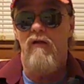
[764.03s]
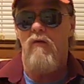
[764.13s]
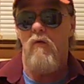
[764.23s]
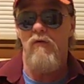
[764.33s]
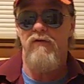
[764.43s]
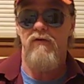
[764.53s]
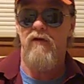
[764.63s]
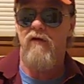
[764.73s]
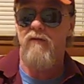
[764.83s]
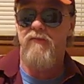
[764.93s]
Of course,
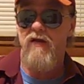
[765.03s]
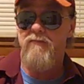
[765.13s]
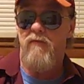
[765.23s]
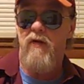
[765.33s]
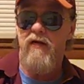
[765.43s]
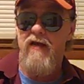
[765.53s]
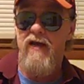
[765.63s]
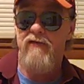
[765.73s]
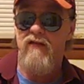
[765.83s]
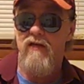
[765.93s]
people might
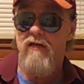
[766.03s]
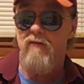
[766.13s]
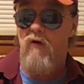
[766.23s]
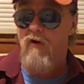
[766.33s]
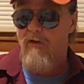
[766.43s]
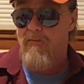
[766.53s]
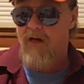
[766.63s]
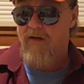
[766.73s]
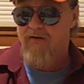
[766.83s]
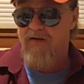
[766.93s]
have the Marlin
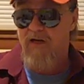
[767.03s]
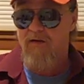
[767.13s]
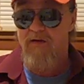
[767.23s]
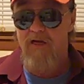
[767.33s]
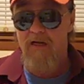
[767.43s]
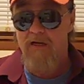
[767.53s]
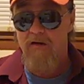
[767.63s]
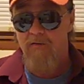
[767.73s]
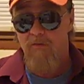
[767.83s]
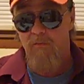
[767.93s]
Model
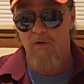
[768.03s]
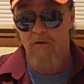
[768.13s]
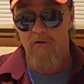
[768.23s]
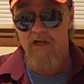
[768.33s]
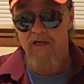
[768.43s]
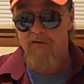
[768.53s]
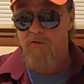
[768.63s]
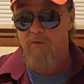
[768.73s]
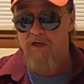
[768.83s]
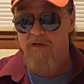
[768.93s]
60 or the Ruger
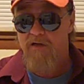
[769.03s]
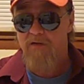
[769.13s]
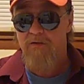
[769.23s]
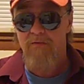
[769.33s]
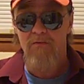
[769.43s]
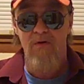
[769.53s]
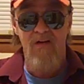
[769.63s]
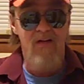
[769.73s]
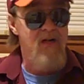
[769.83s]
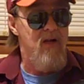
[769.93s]
1022,
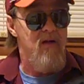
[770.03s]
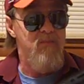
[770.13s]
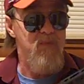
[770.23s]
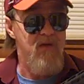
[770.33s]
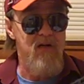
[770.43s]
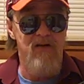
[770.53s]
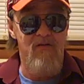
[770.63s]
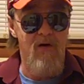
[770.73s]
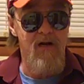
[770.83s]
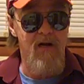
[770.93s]
but
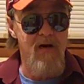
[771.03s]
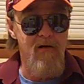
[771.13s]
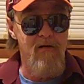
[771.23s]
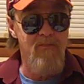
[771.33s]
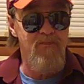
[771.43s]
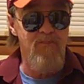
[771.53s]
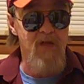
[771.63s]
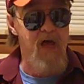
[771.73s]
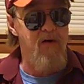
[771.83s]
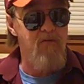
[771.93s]
this right here,
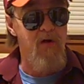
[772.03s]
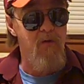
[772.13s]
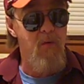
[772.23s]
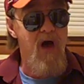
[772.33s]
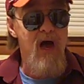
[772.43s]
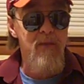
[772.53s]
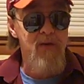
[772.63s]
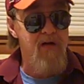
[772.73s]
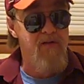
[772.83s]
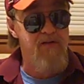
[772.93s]
I don't know why,
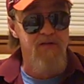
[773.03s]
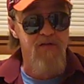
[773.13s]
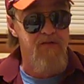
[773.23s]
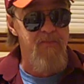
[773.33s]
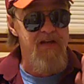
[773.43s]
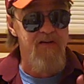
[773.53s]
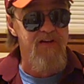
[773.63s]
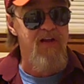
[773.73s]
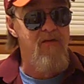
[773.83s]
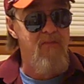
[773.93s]
but it's just been
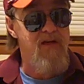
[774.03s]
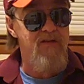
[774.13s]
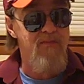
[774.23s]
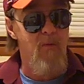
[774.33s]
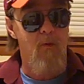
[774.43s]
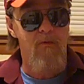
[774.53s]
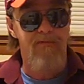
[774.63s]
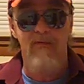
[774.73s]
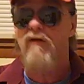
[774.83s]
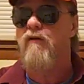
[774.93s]
so much more
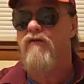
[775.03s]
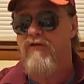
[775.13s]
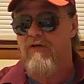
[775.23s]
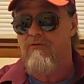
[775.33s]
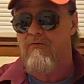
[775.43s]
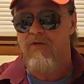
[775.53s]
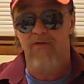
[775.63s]
fun to shoot.